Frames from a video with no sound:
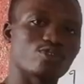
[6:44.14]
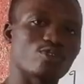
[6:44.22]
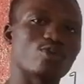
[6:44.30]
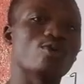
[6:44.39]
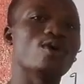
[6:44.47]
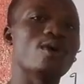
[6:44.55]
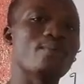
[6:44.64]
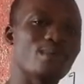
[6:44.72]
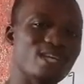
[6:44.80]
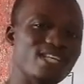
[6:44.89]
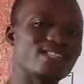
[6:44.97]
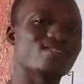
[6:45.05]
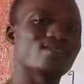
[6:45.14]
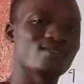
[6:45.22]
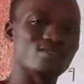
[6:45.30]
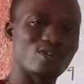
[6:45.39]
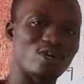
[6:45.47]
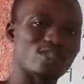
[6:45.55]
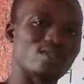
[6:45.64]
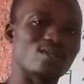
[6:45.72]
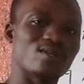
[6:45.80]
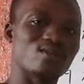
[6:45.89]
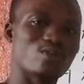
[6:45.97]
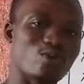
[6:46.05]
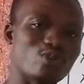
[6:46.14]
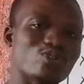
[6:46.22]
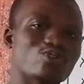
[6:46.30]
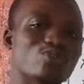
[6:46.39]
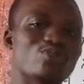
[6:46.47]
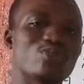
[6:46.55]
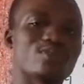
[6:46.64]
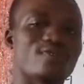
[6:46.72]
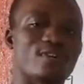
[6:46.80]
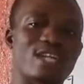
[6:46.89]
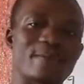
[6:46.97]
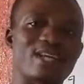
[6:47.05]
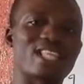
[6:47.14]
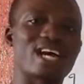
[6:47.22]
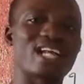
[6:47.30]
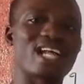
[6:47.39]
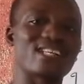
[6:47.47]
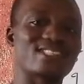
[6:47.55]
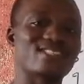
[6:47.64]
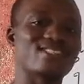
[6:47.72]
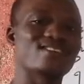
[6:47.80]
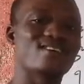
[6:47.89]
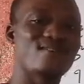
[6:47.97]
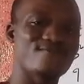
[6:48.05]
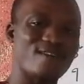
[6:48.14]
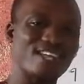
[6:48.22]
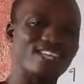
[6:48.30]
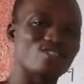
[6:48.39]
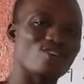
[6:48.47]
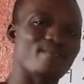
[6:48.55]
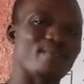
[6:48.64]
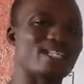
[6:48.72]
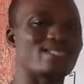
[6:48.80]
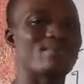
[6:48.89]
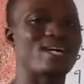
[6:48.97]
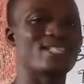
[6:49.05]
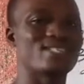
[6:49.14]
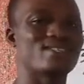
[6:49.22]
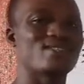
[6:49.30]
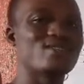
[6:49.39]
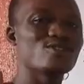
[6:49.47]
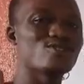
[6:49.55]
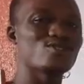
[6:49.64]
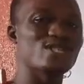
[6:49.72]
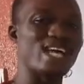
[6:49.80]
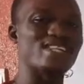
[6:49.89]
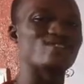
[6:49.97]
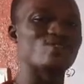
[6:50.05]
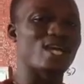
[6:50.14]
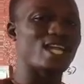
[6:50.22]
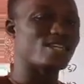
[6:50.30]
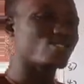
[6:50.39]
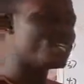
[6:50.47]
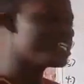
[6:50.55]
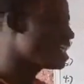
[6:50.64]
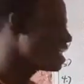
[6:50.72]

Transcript: so, please just go through those fundamental classes, foundation in mathematics, so that you can actually